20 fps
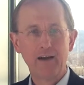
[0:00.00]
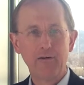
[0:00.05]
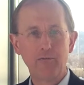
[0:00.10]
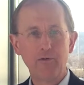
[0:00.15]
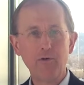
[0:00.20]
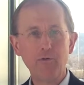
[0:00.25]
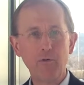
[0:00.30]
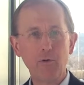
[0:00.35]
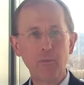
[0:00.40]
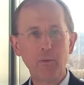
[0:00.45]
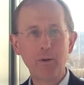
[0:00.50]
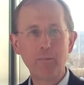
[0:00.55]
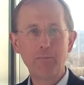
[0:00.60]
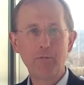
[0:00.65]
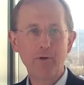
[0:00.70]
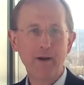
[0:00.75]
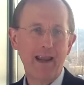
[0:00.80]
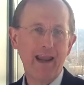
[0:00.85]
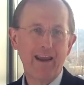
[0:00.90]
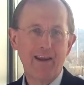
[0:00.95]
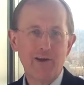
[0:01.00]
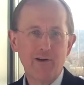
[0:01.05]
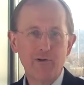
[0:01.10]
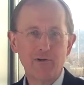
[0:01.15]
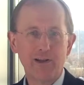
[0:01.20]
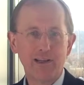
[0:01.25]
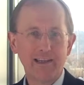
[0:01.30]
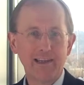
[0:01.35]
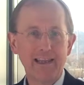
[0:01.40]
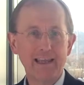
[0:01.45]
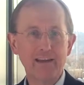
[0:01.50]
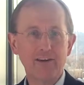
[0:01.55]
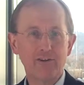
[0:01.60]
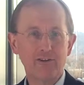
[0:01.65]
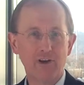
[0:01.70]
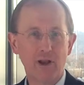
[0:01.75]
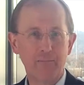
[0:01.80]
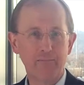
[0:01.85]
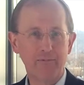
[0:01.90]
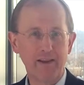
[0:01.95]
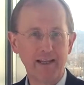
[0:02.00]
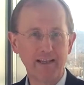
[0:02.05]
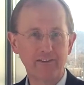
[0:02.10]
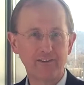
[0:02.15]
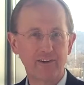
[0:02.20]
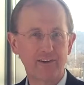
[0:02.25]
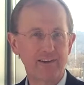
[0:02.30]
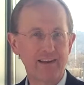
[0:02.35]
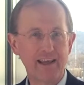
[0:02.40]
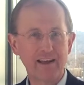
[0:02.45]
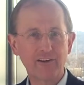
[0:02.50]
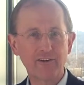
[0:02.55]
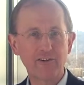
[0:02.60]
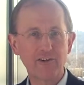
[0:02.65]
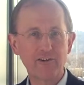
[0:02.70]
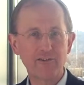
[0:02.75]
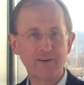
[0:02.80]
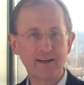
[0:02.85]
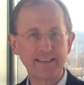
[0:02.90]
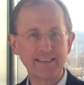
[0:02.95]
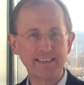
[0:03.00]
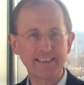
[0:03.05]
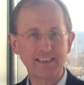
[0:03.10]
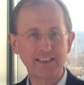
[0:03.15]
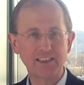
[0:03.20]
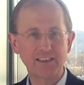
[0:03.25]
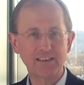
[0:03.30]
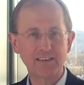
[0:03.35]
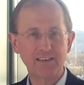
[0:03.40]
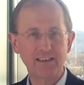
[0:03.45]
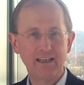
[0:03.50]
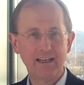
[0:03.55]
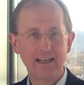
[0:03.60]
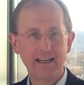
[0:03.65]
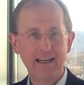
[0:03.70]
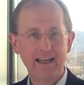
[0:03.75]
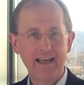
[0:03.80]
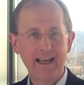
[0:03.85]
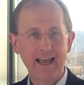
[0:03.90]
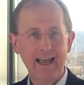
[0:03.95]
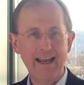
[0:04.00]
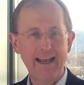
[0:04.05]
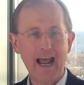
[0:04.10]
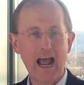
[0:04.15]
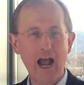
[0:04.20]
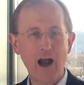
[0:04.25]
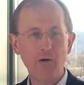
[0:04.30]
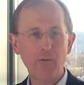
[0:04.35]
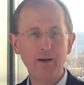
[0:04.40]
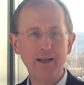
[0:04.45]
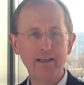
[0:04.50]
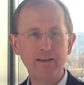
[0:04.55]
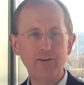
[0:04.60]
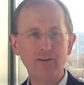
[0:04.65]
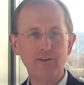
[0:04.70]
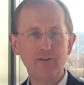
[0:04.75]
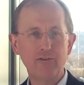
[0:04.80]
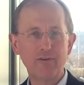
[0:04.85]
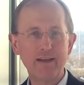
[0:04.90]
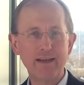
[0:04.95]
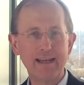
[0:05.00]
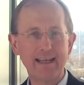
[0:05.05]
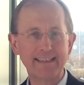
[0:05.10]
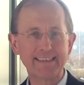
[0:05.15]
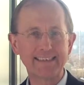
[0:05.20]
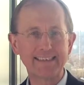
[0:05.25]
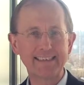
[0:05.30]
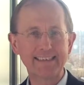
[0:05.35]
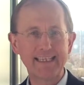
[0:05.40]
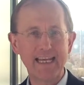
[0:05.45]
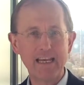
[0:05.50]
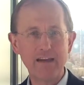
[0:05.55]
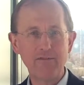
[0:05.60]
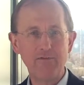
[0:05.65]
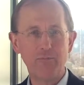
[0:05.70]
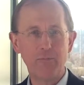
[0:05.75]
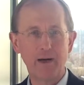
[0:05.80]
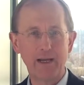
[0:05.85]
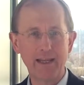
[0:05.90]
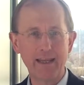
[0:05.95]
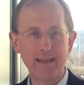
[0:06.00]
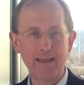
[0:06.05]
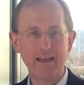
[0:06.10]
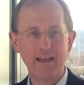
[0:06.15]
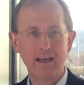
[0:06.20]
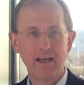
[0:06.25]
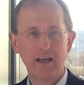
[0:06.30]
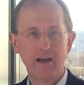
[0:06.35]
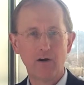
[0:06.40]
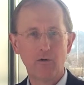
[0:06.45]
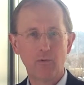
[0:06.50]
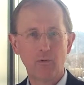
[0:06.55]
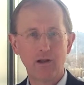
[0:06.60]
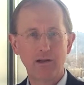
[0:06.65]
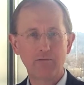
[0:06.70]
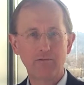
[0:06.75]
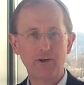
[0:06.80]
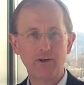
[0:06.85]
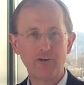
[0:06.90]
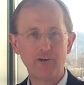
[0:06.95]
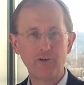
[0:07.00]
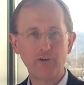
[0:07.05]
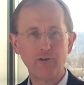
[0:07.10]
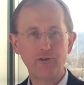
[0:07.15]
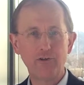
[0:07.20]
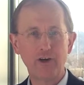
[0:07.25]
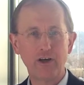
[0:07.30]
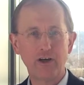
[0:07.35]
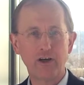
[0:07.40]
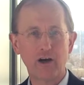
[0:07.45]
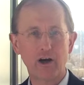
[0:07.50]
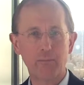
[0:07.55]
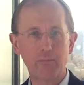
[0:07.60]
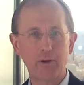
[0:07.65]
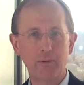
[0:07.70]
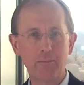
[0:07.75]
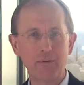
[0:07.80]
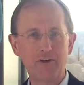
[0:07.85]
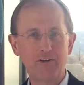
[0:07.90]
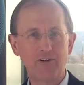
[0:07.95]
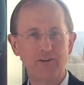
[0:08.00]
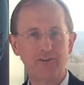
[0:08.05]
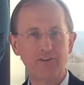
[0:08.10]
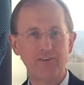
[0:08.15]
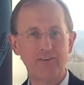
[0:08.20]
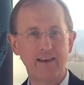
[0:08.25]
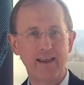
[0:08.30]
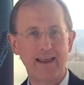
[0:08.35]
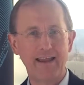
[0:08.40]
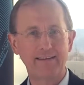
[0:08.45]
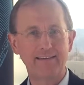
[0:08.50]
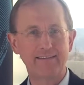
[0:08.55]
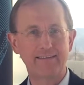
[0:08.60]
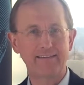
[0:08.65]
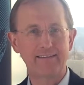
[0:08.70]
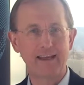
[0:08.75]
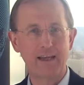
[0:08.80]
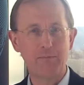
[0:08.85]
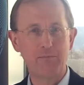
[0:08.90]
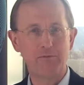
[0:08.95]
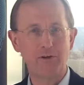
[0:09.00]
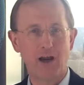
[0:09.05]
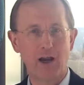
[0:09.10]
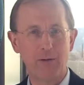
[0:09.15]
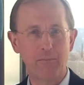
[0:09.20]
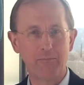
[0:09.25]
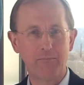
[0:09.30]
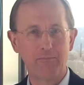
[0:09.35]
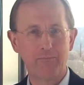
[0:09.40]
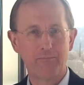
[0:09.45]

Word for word: we will be bringing you the latest updates on the energy transition and how industry can save money while reducing carbon emissions at the same time.